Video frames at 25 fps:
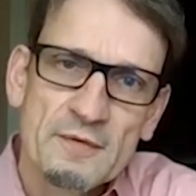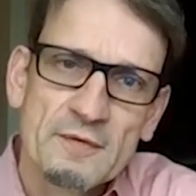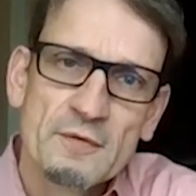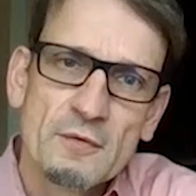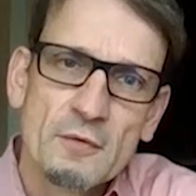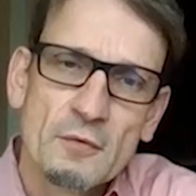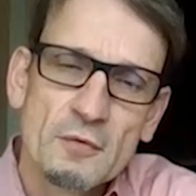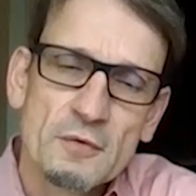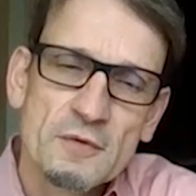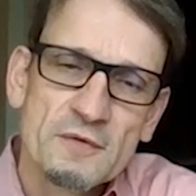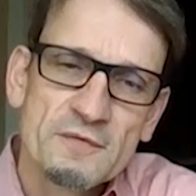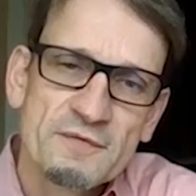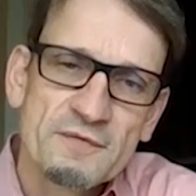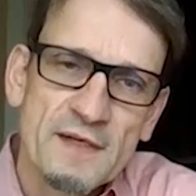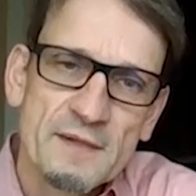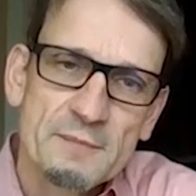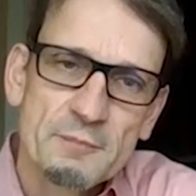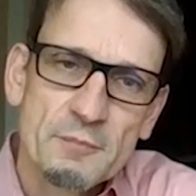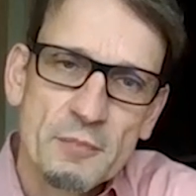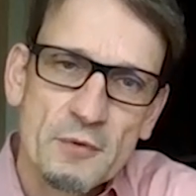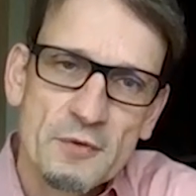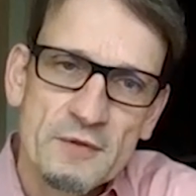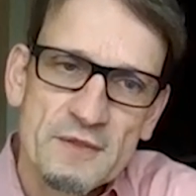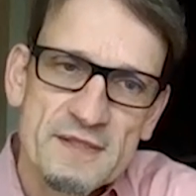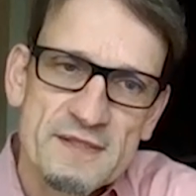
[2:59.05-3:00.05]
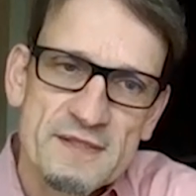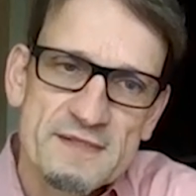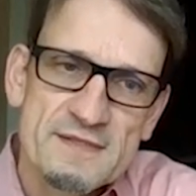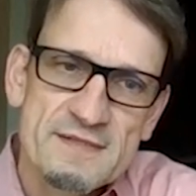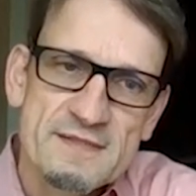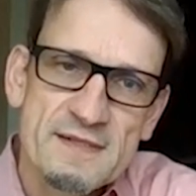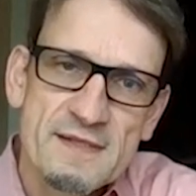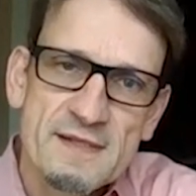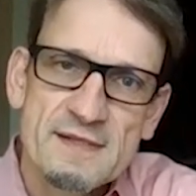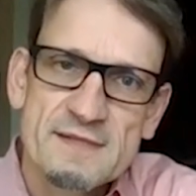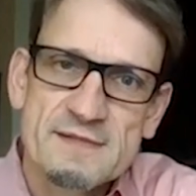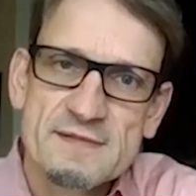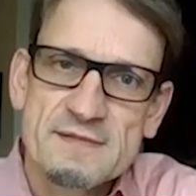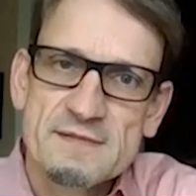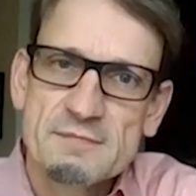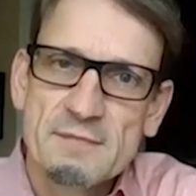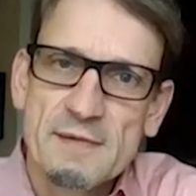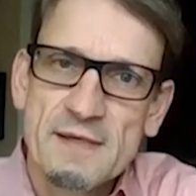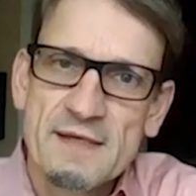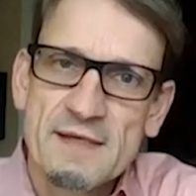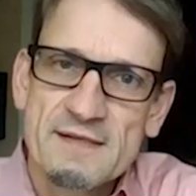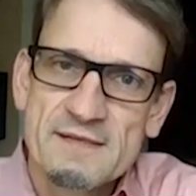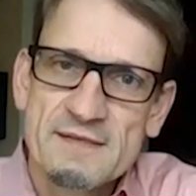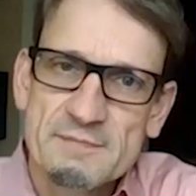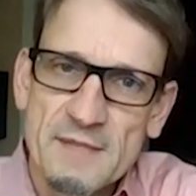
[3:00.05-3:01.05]
notified bodies as
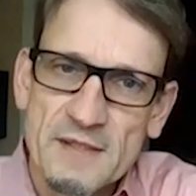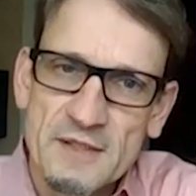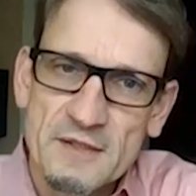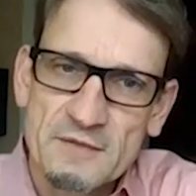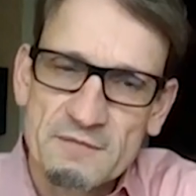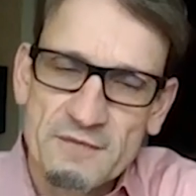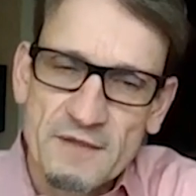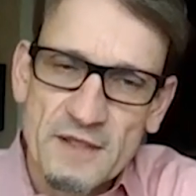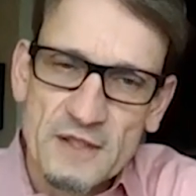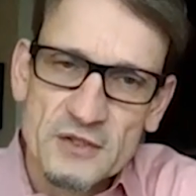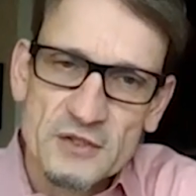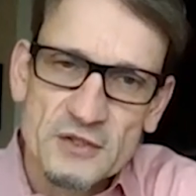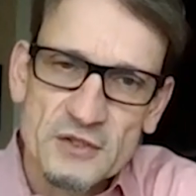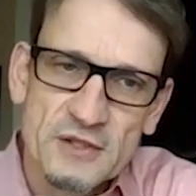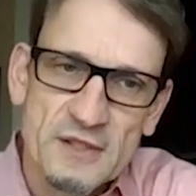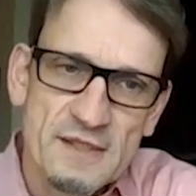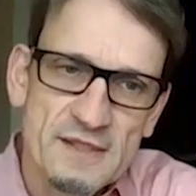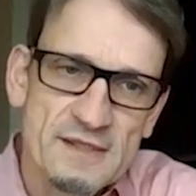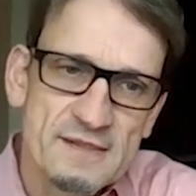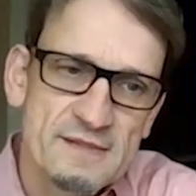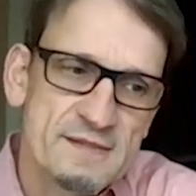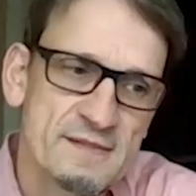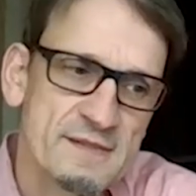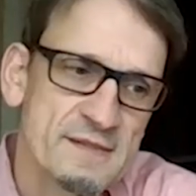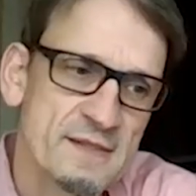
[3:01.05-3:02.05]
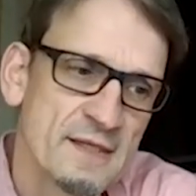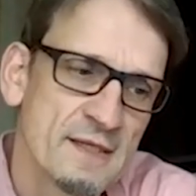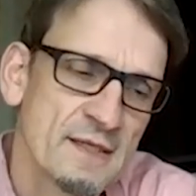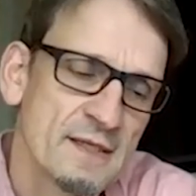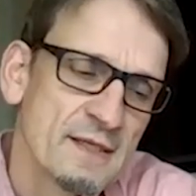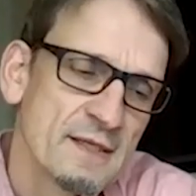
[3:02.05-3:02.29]
well as manufacturers